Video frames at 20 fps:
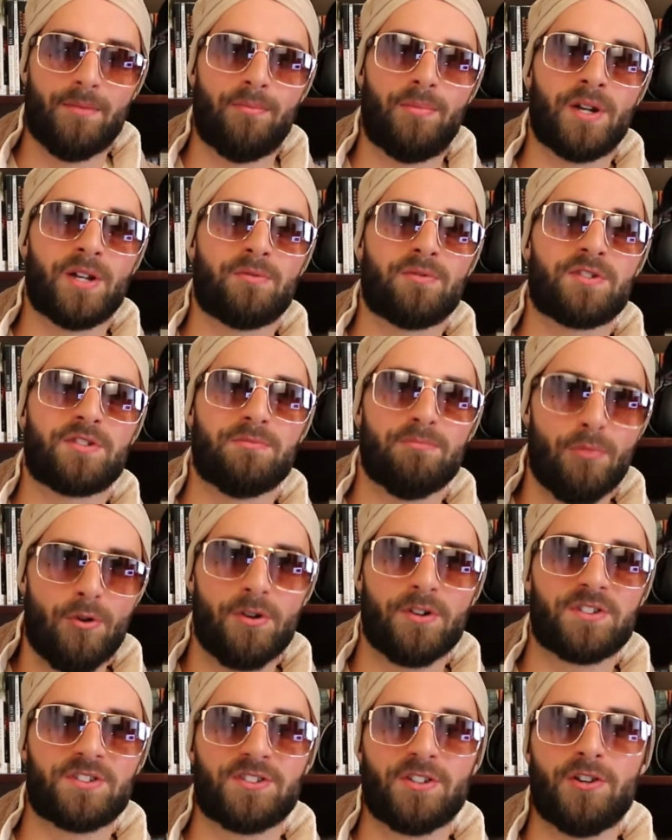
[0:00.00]
But it was
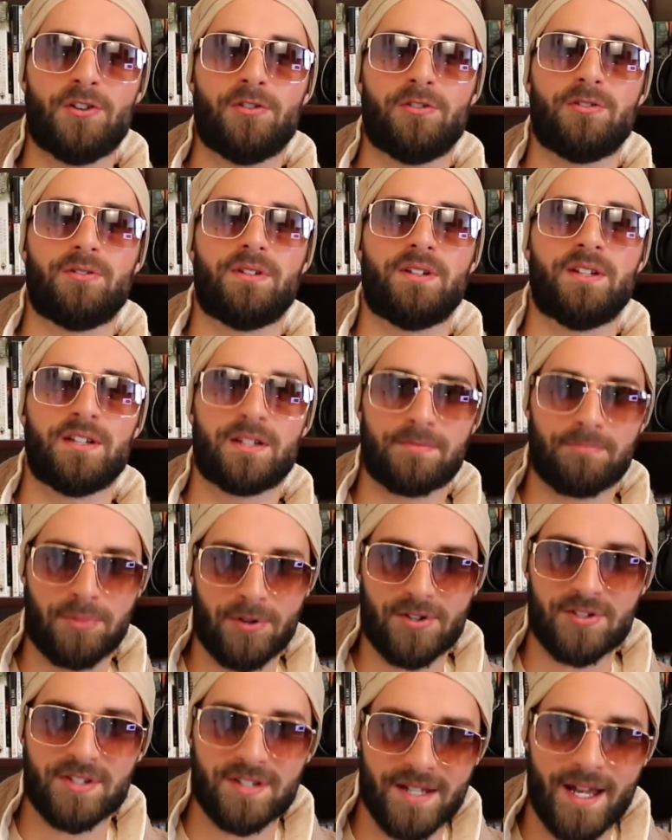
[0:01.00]
more so his
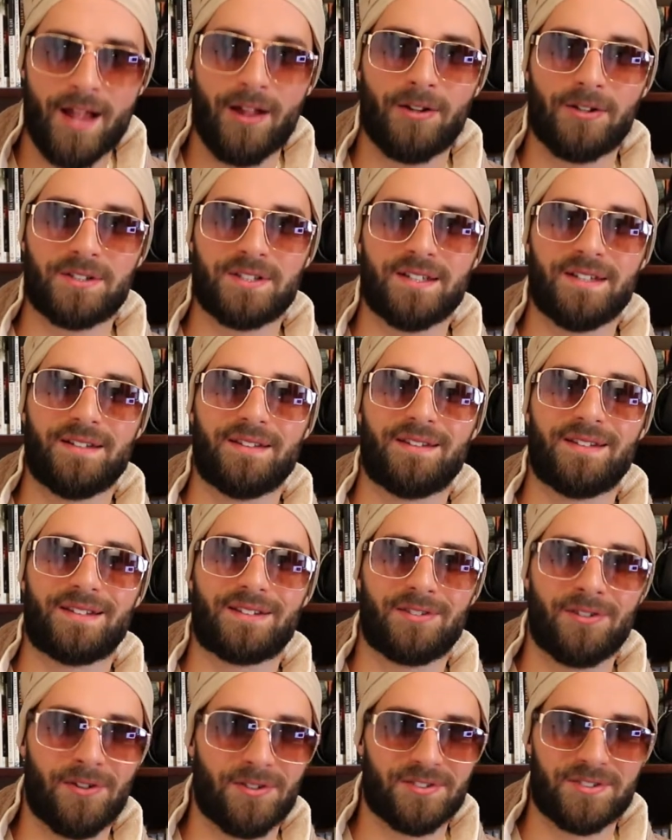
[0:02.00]
personality
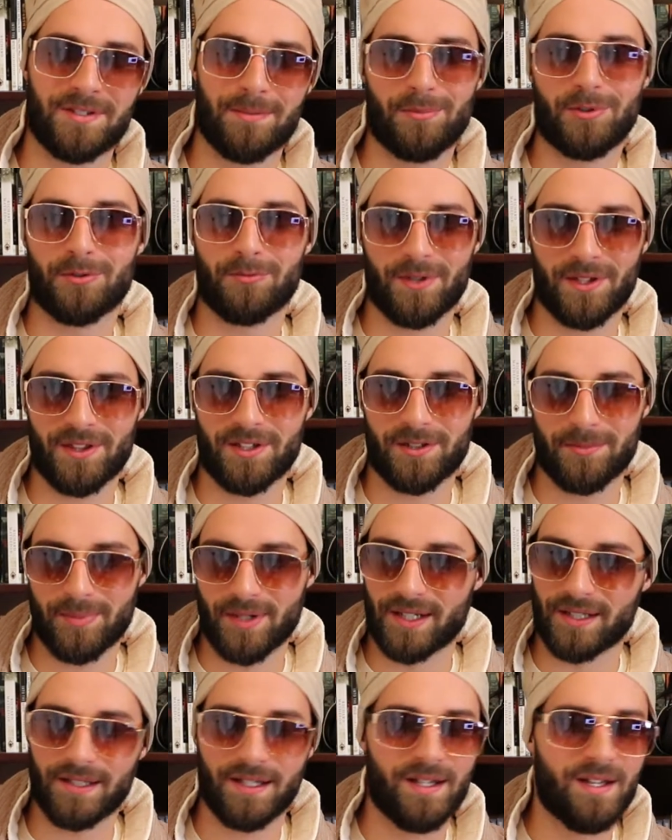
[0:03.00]
that caused him to win the
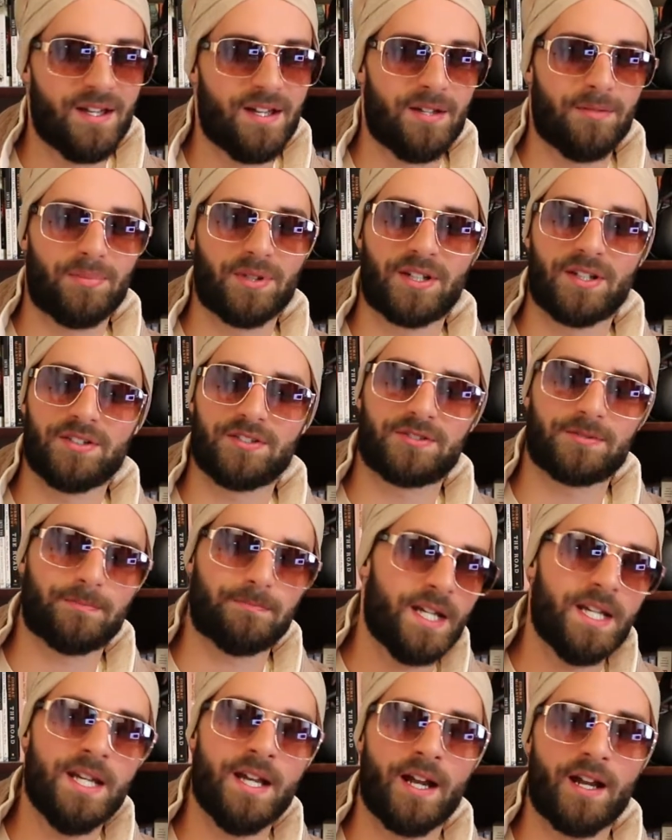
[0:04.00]
debate, because
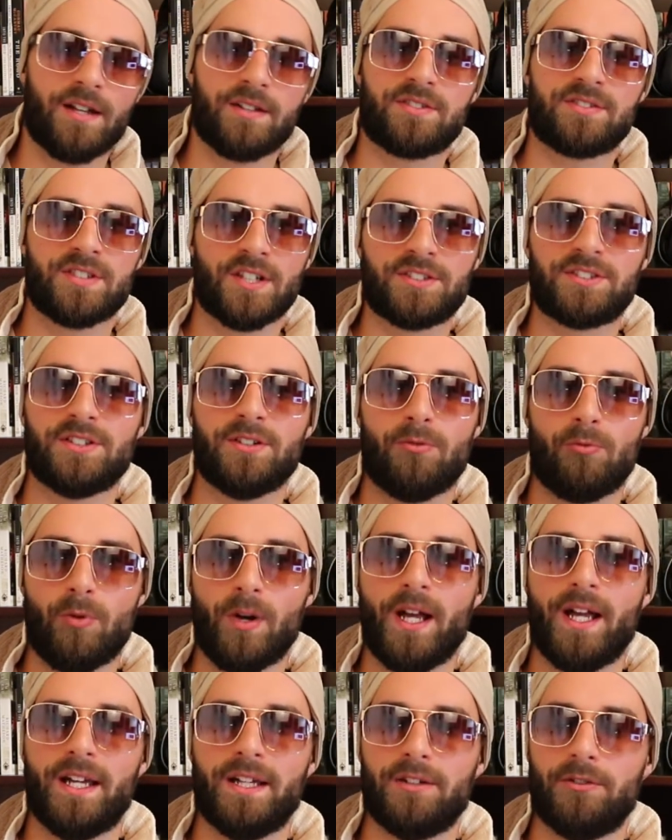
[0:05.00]
he had such a
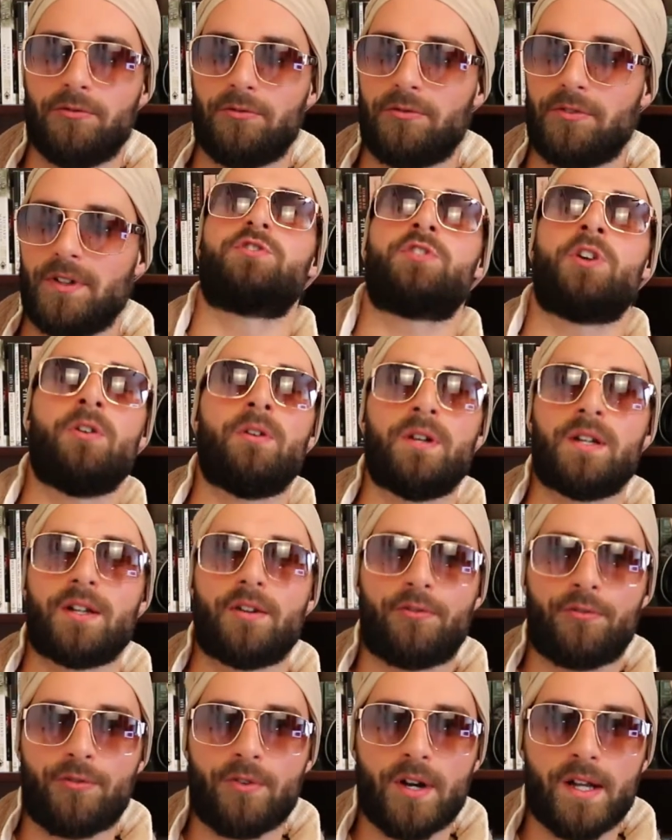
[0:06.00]
way of turning
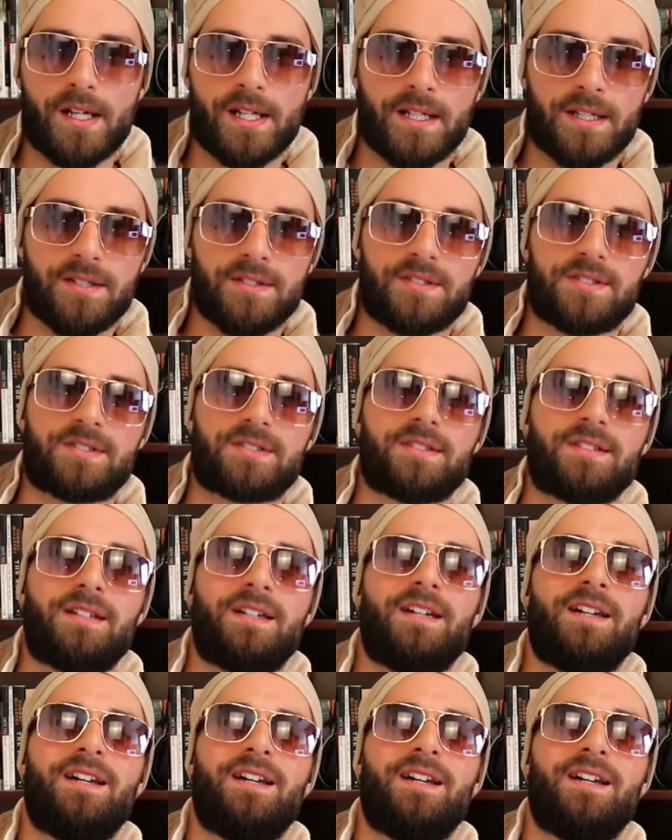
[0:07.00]
a phrase